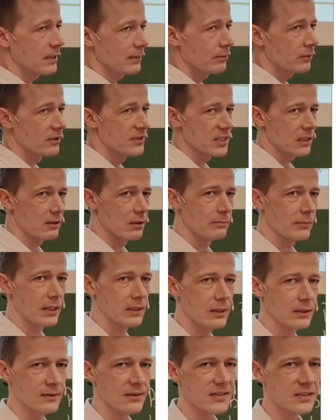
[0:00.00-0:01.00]
points are in my
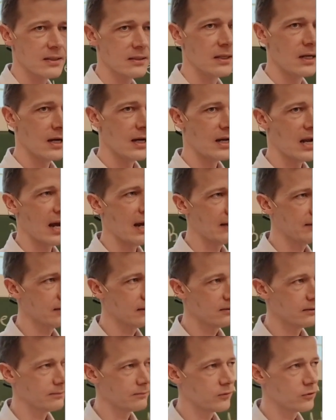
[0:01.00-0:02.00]
data set, and add
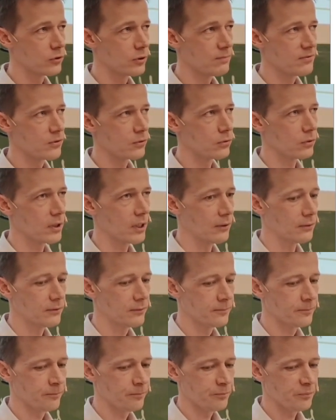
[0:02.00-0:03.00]
them to the pseudo count.
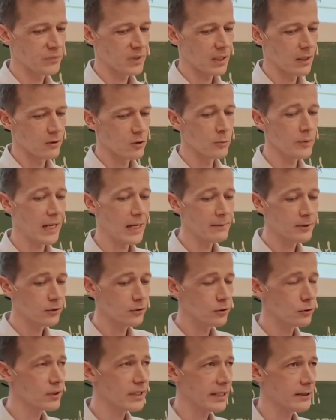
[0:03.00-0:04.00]
To be able to
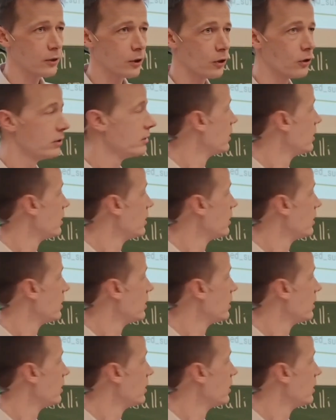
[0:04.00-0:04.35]
do that, though,